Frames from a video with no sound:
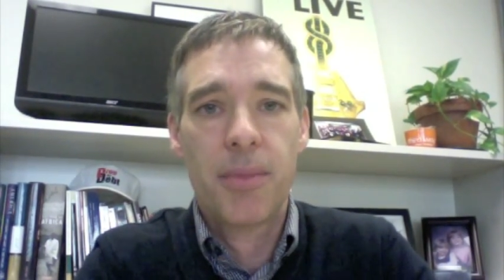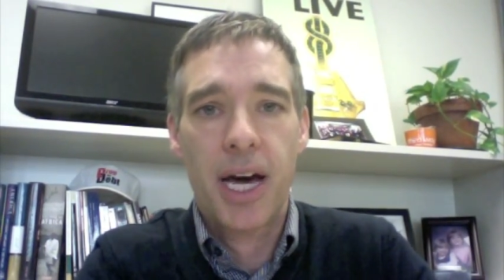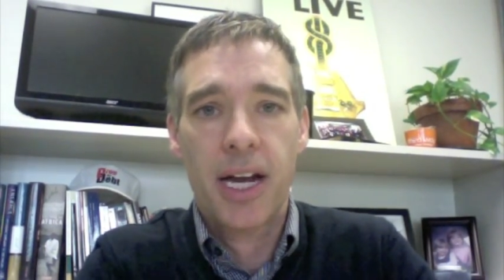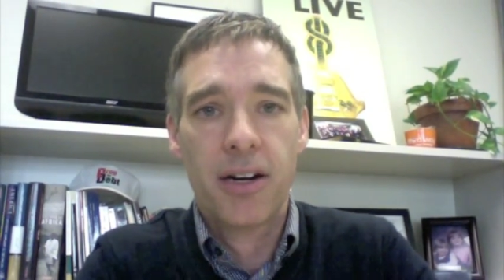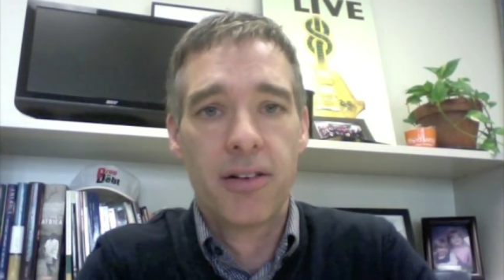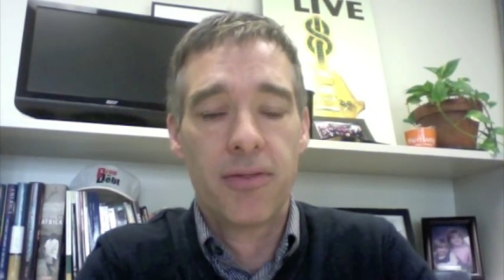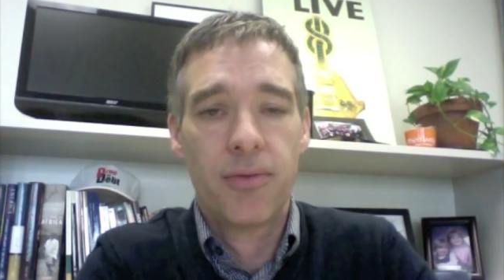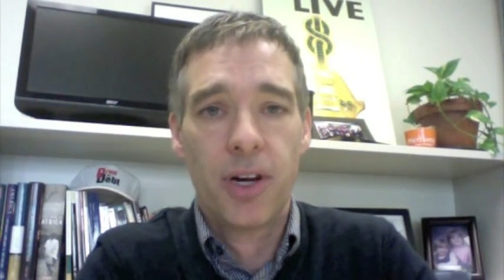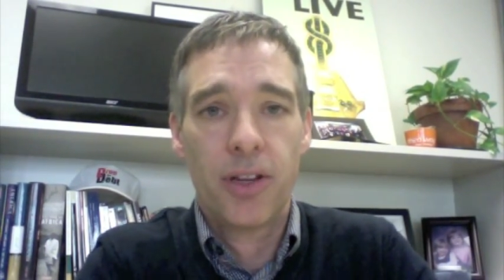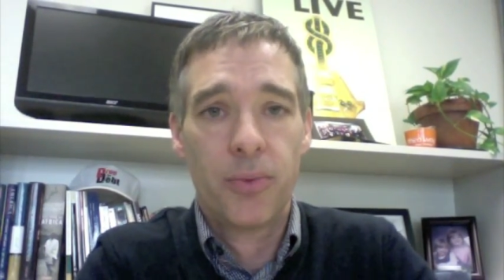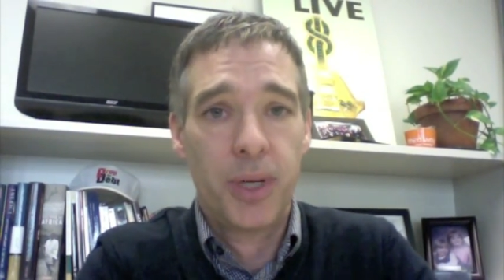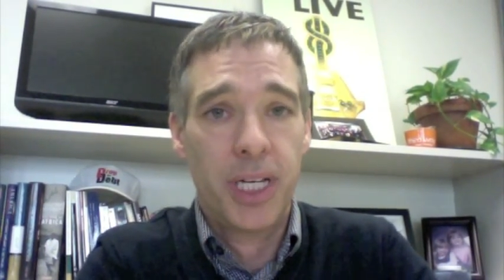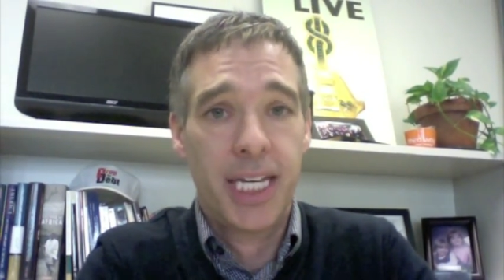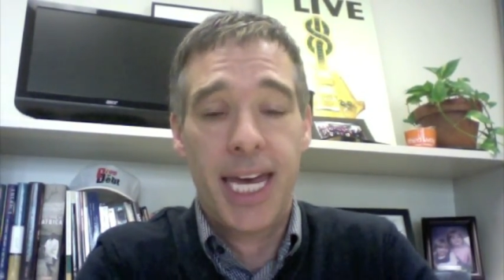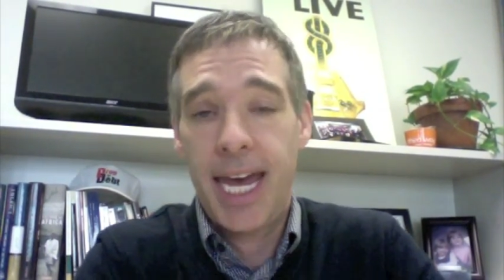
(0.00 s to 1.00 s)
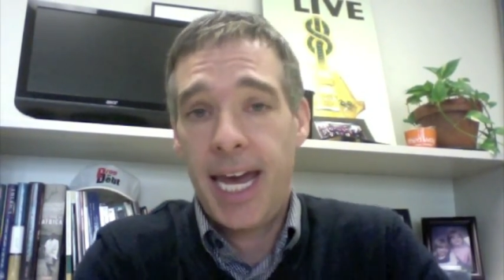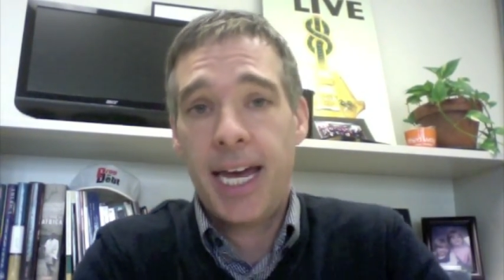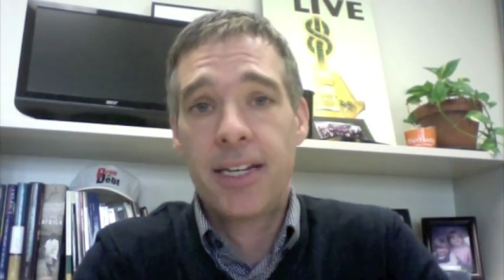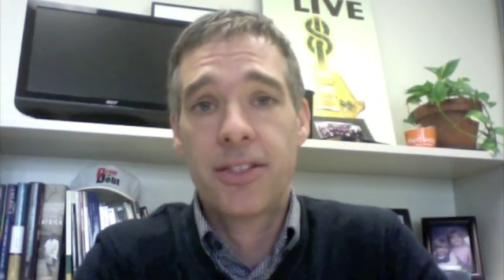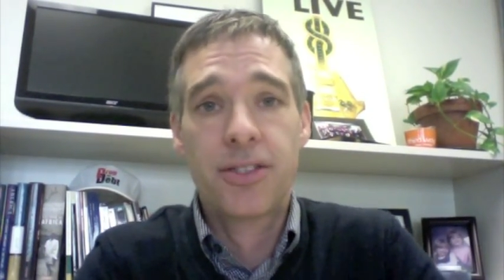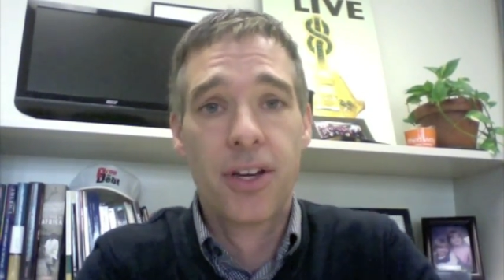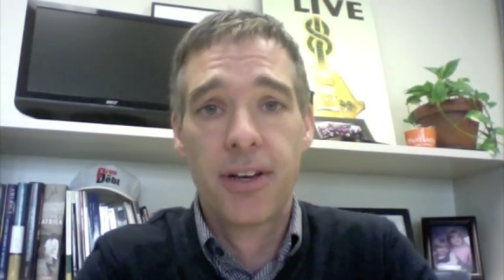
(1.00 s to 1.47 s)
matter of whether we
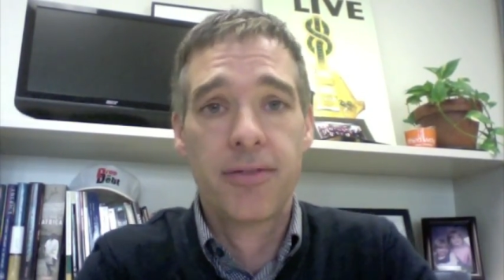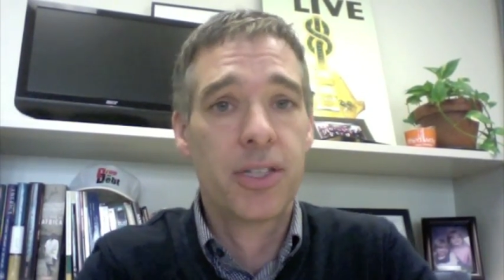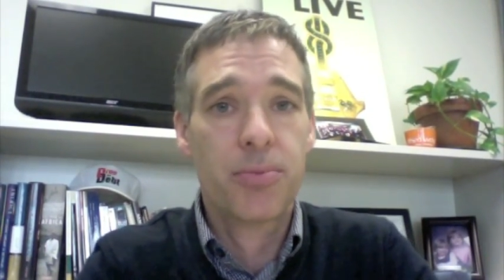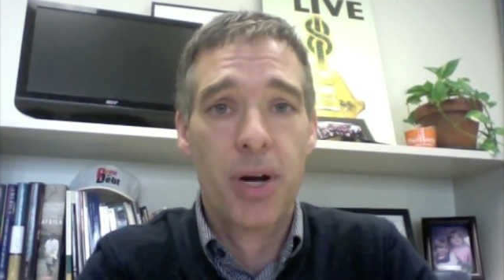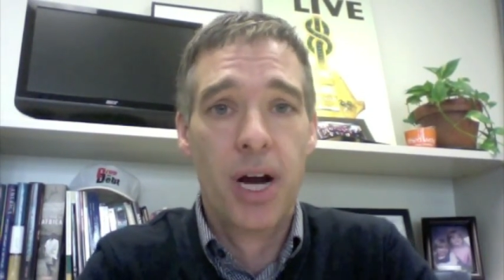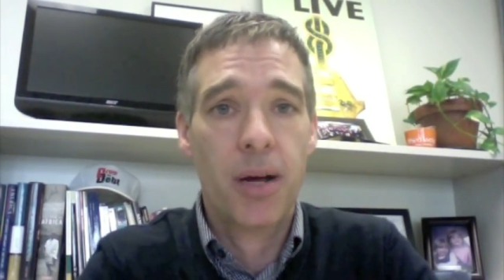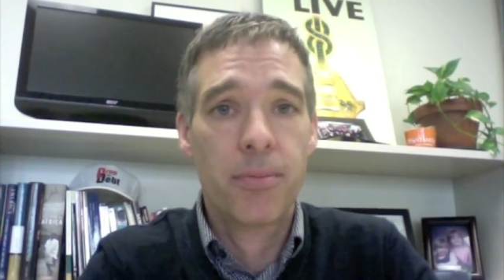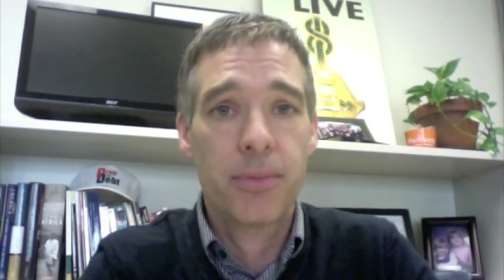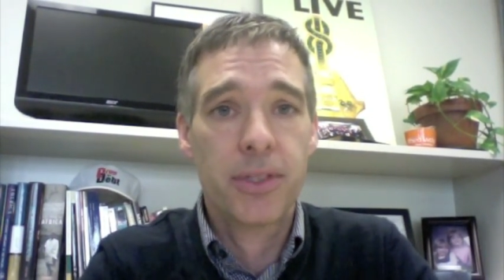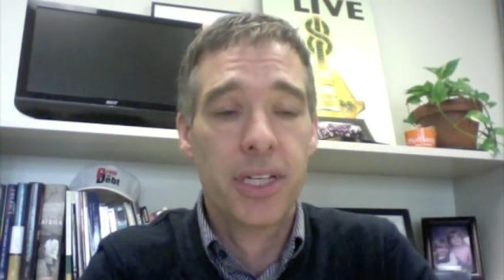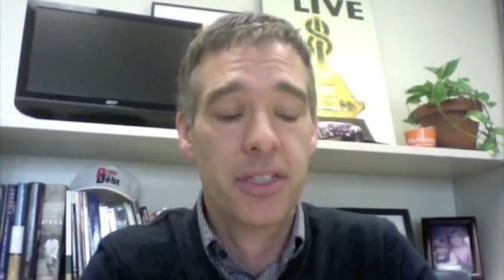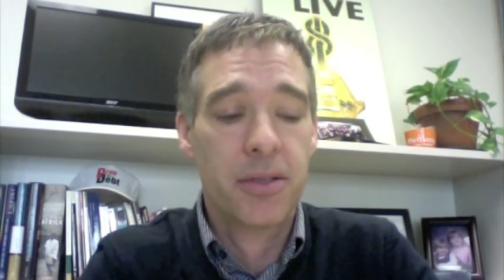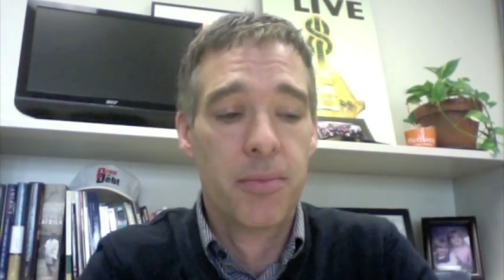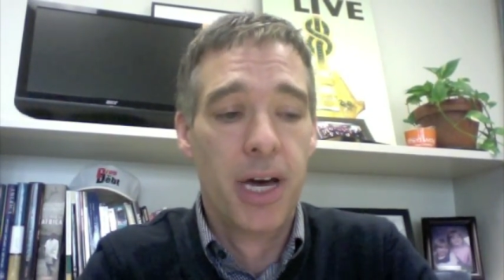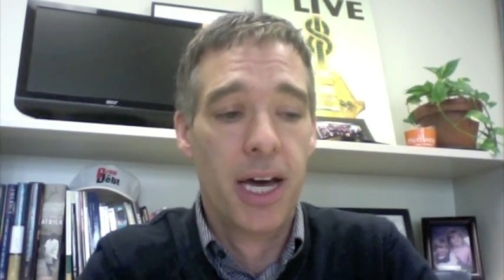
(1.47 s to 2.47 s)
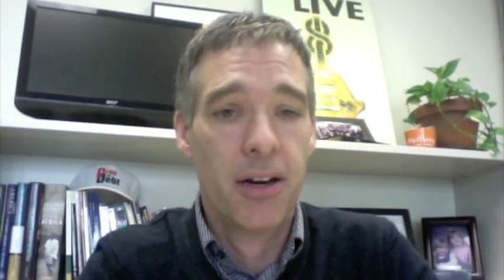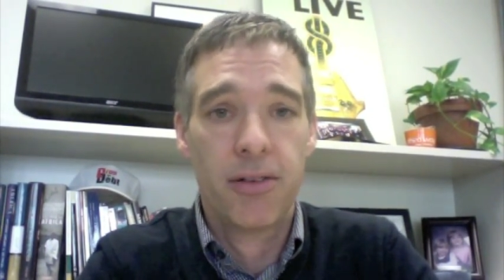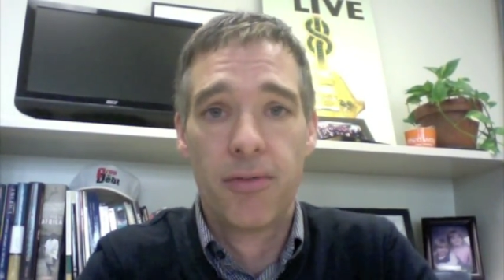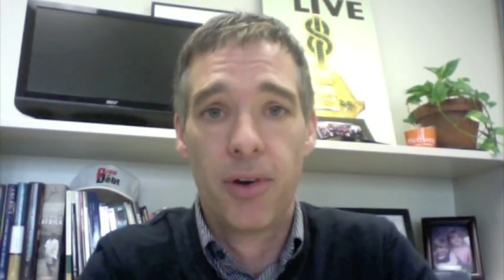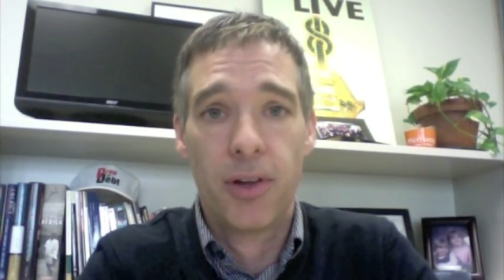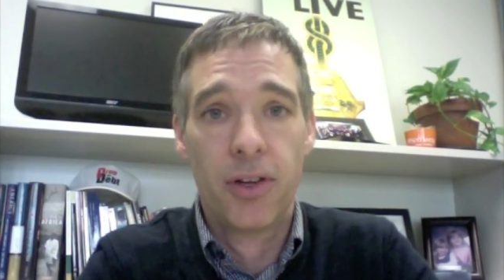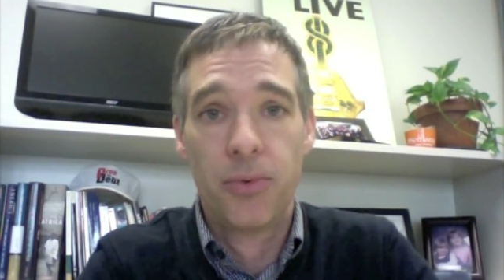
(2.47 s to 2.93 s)
can solve these problems, it's a matter
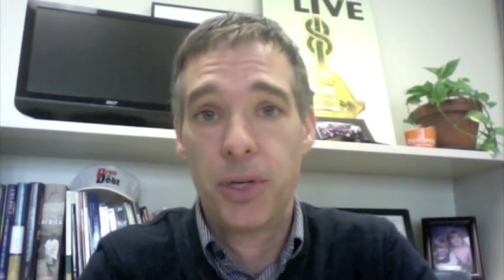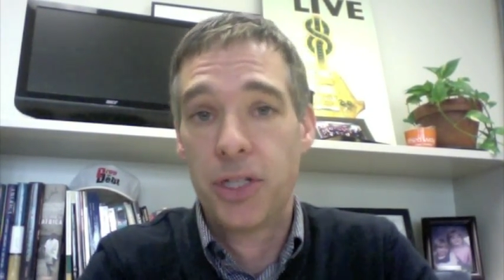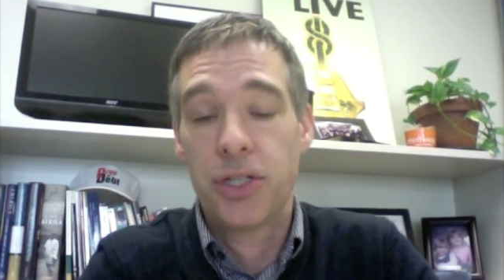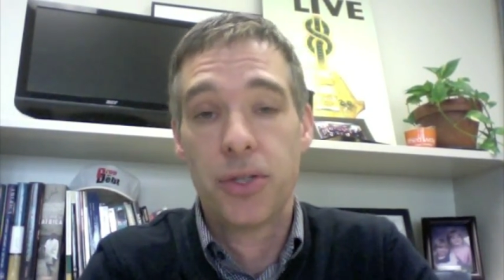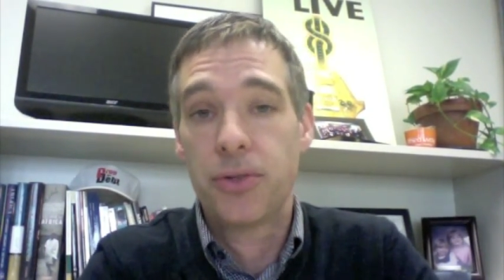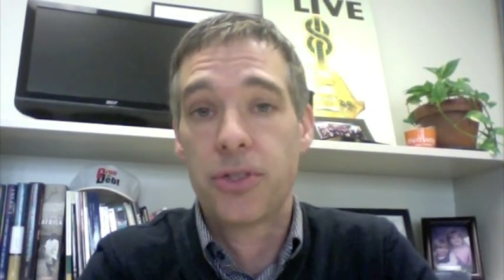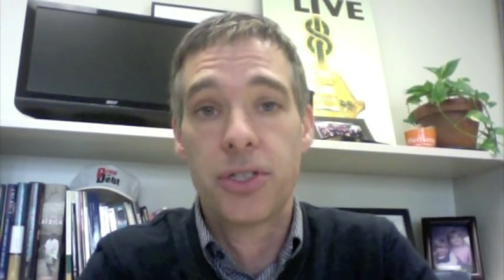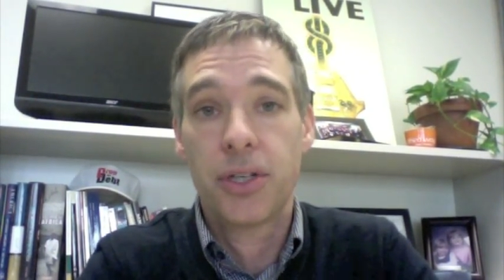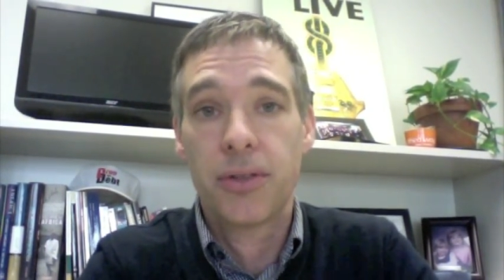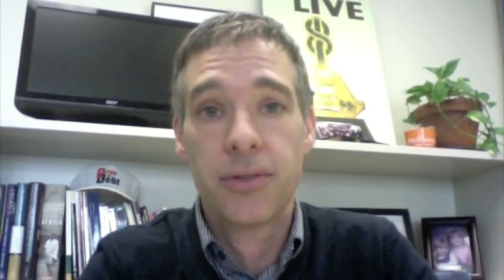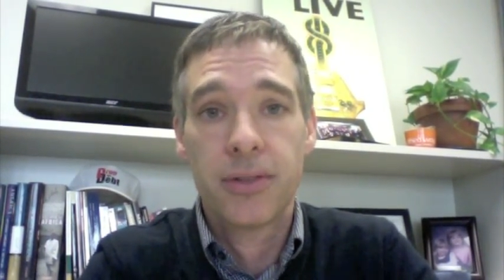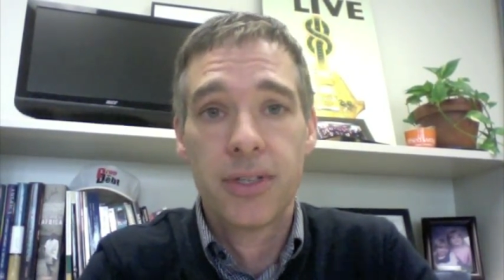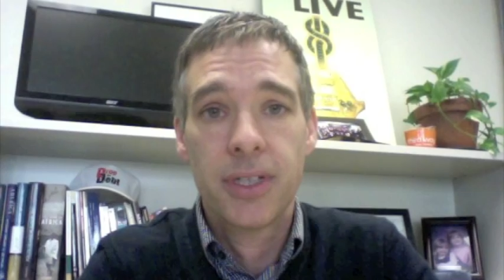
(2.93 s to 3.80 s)
of whether we choose to.